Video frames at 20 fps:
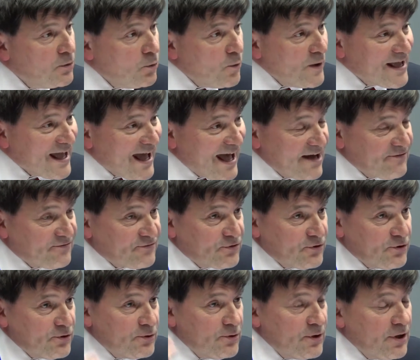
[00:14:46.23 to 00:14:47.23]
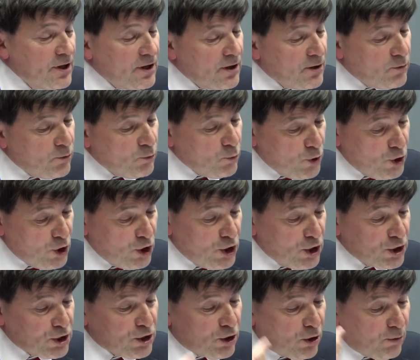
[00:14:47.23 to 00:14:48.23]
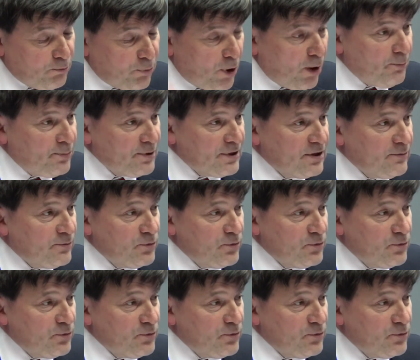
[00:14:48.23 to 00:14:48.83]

We have to work on popular